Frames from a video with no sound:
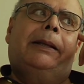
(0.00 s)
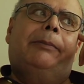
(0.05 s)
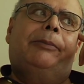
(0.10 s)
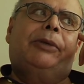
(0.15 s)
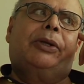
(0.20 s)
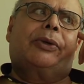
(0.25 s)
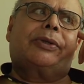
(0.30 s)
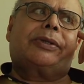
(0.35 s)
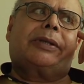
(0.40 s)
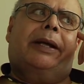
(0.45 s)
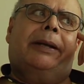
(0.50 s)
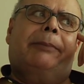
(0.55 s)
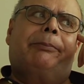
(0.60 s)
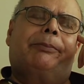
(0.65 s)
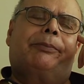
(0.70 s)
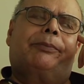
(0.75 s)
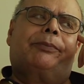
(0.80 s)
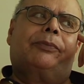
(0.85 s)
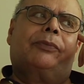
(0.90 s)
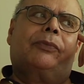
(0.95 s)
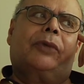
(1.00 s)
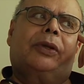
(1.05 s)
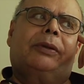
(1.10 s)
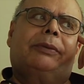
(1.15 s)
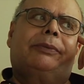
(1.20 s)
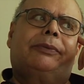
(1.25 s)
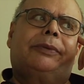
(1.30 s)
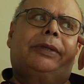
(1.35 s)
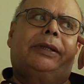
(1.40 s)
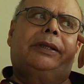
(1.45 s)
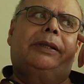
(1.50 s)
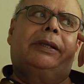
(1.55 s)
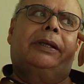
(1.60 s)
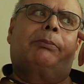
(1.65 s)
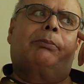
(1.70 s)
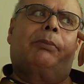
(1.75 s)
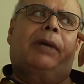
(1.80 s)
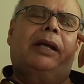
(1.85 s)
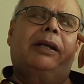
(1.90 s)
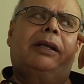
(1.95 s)
because I'm.
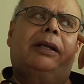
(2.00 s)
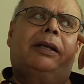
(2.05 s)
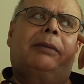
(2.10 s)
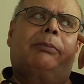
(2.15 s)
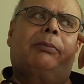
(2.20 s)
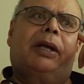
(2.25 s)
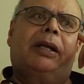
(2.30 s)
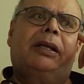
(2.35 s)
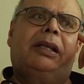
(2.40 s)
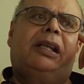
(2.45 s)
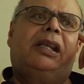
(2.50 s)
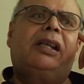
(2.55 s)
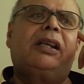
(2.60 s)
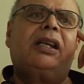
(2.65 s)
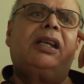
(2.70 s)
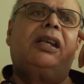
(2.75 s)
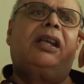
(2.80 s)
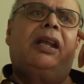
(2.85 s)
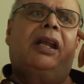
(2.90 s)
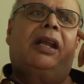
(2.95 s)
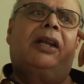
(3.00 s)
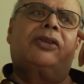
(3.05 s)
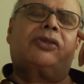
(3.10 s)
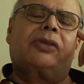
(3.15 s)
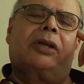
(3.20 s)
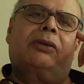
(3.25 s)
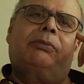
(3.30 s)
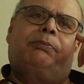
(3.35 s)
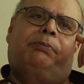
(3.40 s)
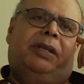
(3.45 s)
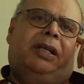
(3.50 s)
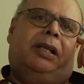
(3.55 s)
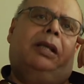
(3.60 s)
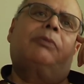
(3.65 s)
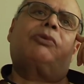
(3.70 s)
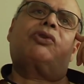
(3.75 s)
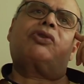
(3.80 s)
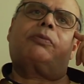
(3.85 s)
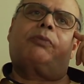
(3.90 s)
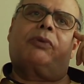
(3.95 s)
In my early age, I
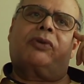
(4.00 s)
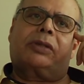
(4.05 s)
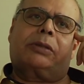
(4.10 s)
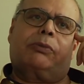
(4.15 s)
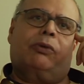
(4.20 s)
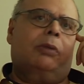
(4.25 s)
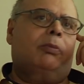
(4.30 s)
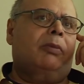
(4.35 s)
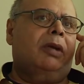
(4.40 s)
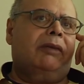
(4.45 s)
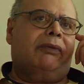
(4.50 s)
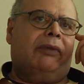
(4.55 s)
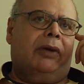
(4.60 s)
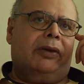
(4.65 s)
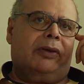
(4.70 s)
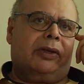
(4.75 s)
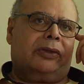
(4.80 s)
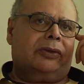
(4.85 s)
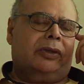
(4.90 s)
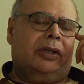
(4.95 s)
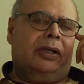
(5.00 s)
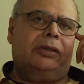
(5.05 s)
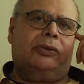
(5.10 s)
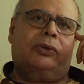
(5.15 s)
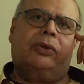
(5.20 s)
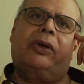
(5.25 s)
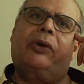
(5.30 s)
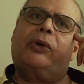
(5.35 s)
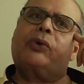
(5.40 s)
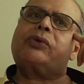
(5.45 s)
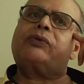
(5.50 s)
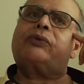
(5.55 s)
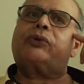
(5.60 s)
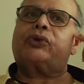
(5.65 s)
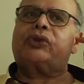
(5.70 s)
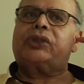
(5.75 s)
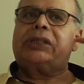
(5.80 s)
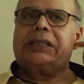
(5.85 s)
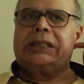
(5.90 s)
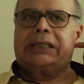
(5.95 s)
became responsible. My father died when I was
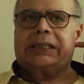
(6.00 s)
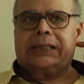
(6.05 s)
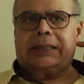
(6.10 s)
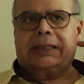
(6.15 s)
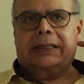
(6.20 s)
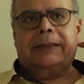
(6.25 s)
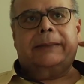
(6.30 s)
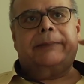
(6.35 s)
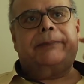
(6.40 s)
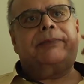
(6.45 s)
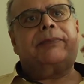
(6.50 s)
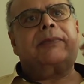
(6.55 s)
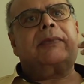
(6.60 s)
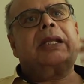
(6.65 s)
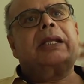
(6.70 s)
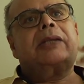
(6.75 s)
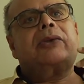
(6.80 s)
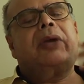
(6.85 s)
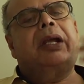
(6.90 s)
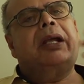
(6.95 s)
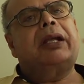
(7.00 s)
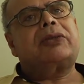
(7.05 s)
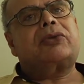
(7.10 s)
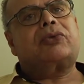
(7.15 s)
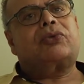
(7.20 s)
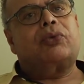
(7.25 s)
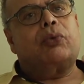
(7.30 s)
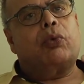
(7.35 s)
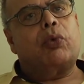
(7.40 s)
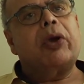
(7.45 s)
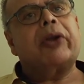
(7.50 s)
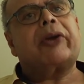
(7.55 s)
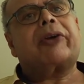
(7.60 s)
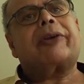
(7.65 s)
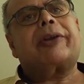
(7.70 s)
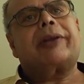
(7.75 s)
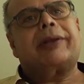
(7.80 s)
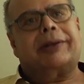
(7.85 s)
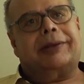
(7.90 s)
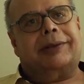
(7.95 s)
14, so I had to
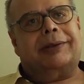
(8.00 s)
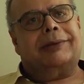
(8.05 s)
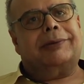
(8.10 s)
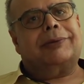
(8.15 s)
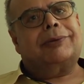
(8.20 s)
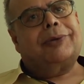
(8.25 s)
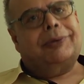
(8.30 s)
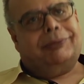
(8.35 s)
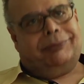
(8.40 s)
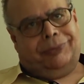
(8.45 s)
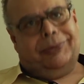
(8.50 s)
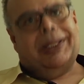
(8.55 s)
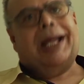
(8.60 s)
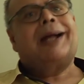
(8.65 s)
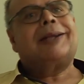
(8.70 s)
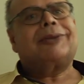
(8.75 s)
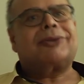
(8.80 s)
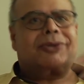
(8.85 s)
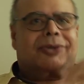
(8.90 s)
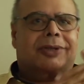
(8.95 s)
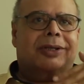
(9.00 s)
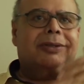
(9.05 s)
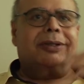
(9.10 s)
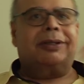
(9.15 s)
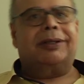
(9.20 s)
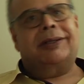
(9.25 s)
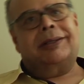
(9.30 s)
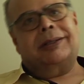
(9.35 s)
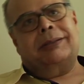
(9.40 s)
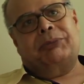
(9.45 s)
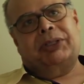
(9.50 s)
work and study in the